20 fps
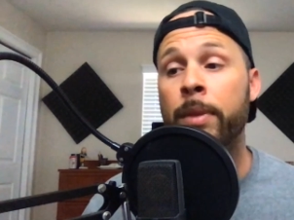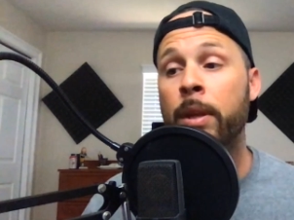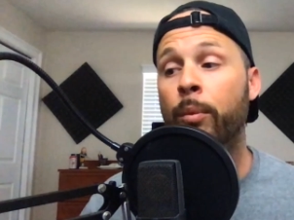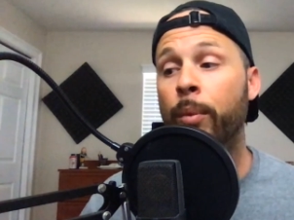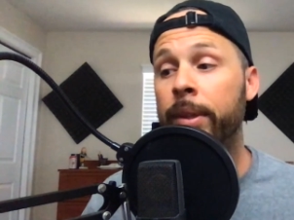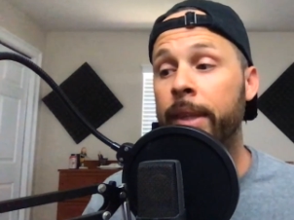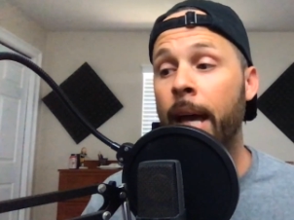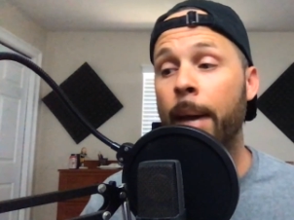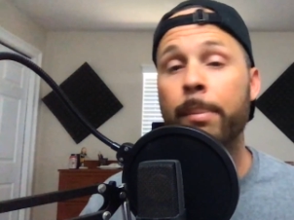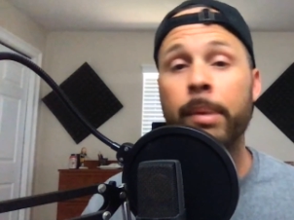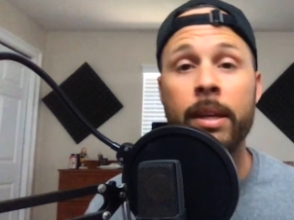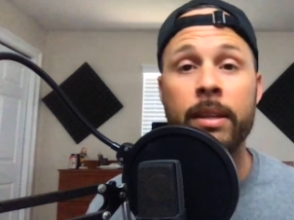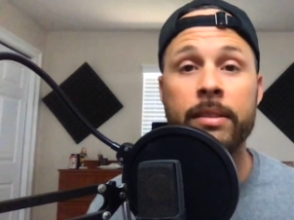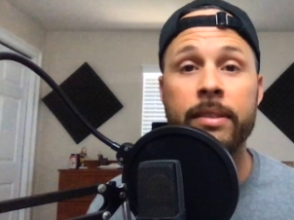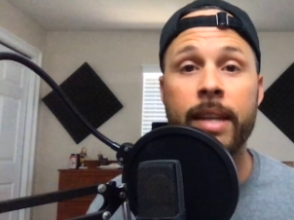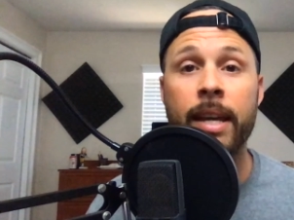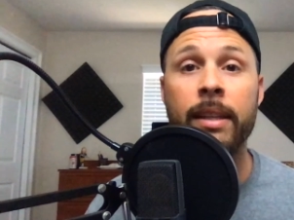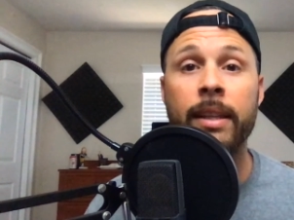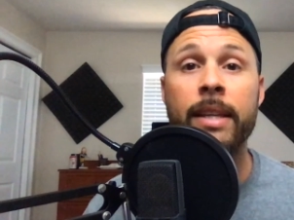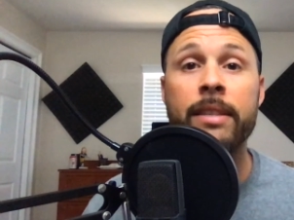With that being
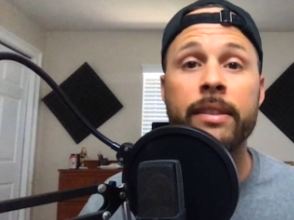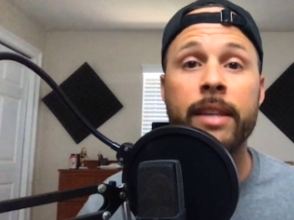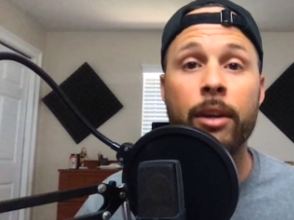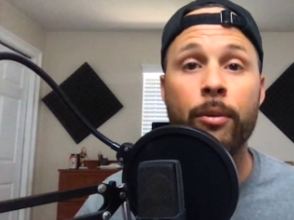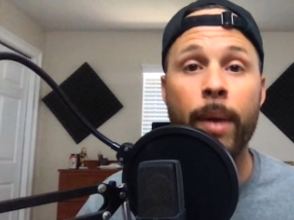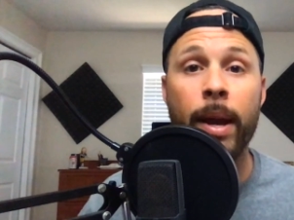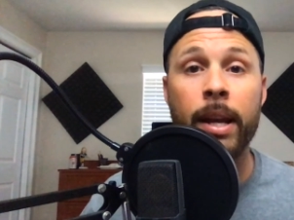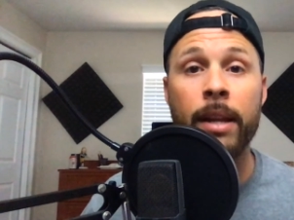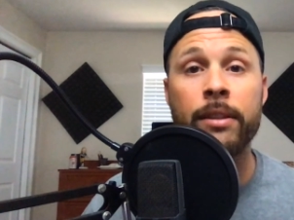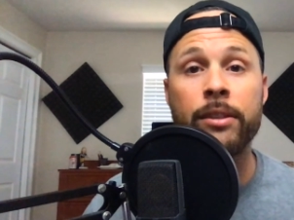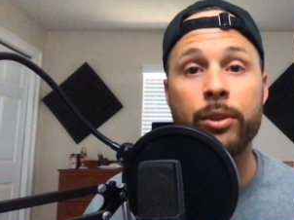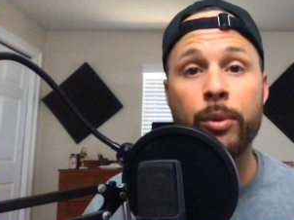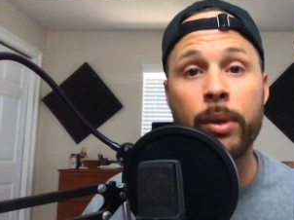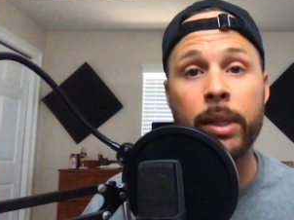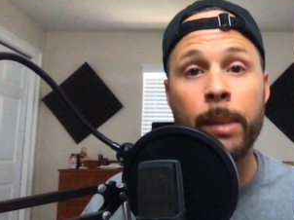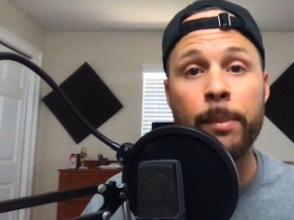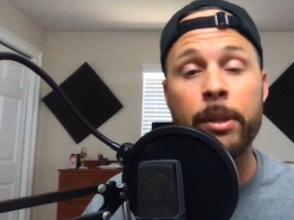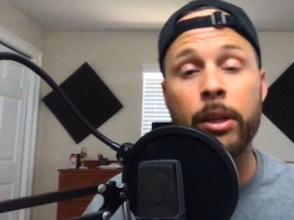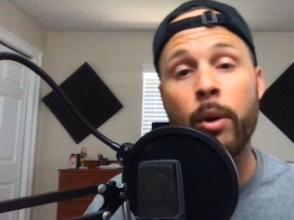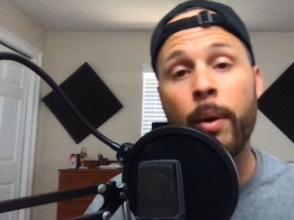said, let's get right into it.
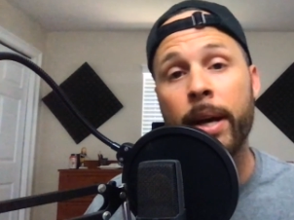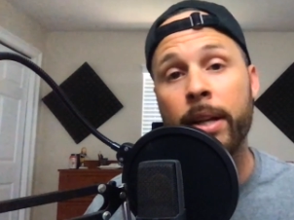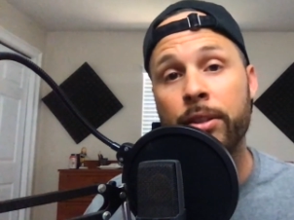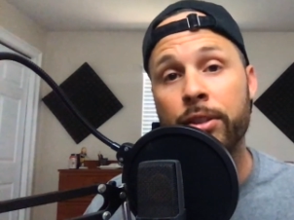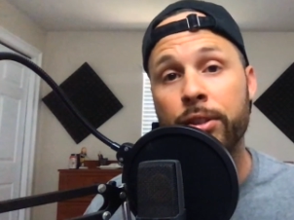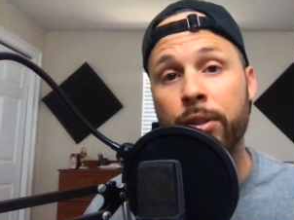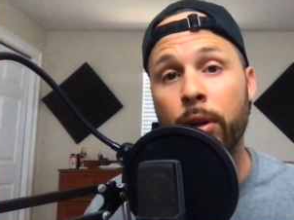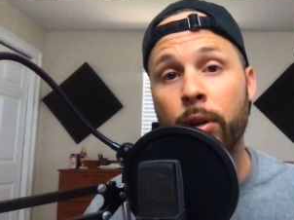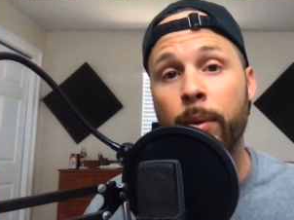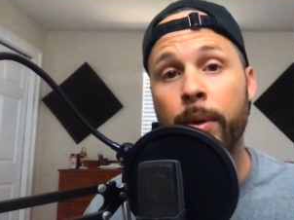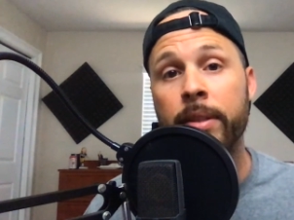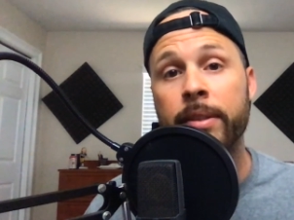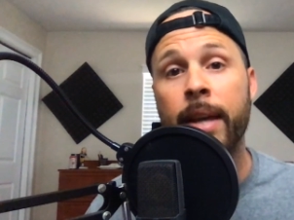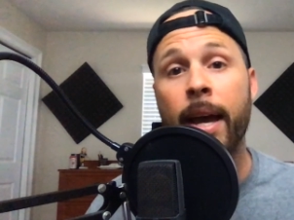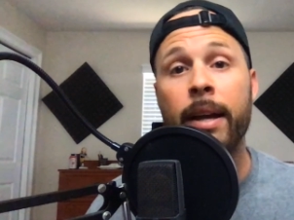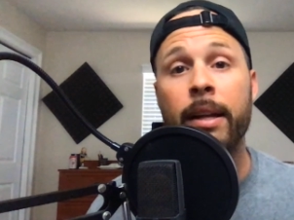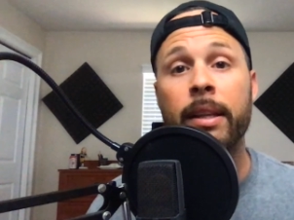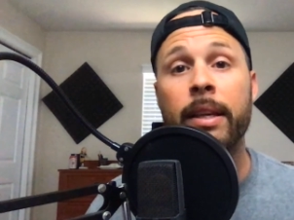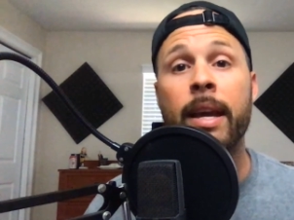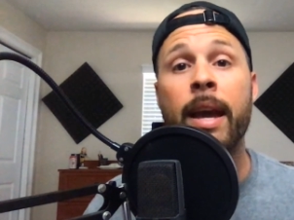Let me go ahead and show you
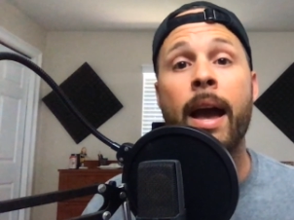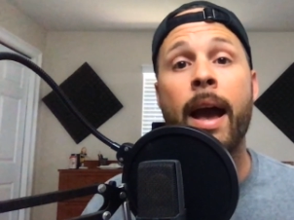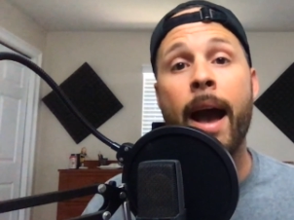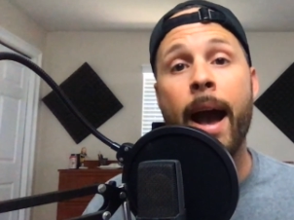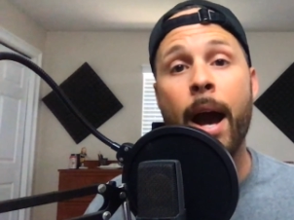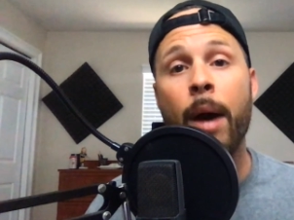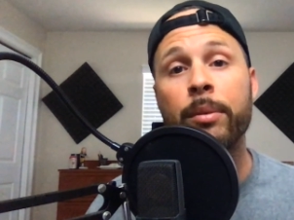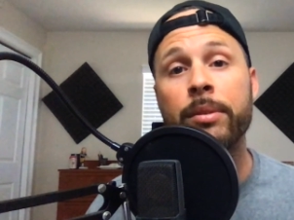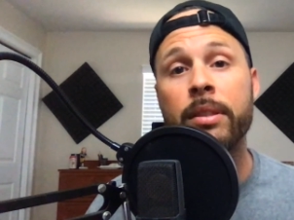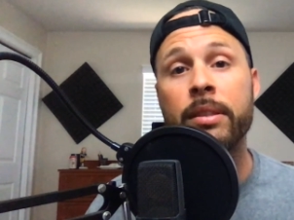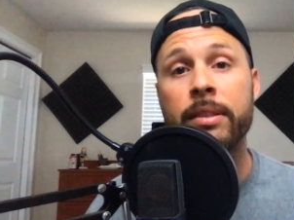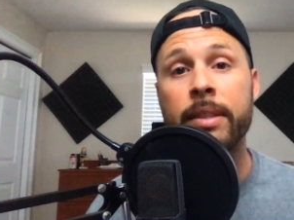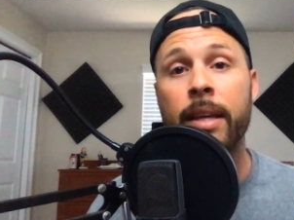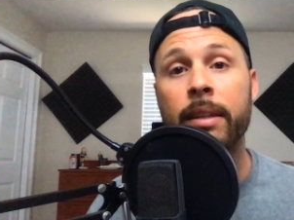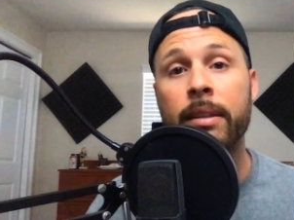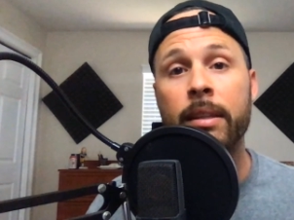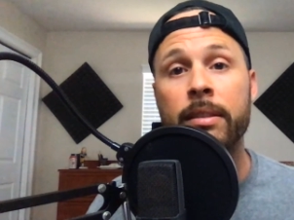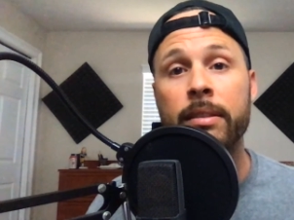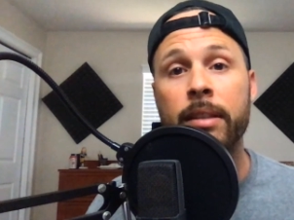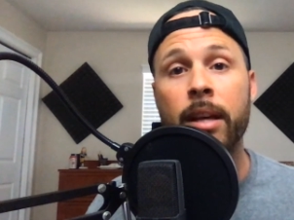exactly how to
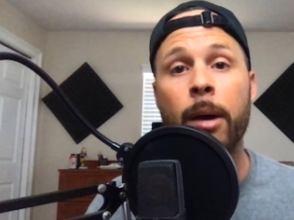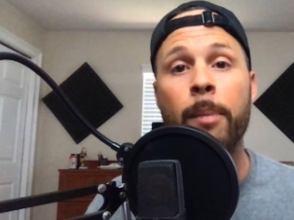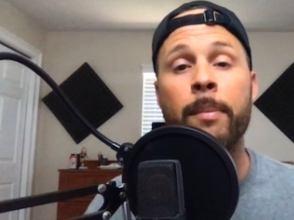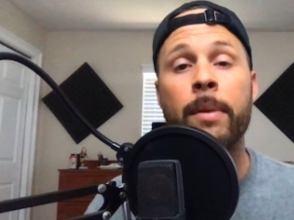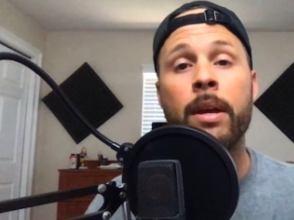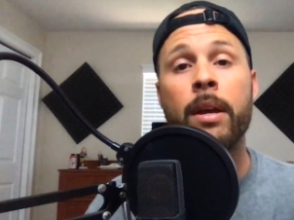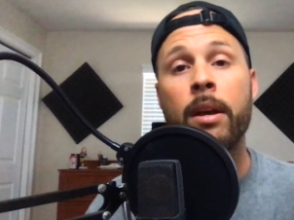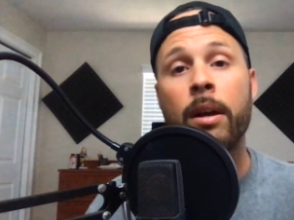set this up,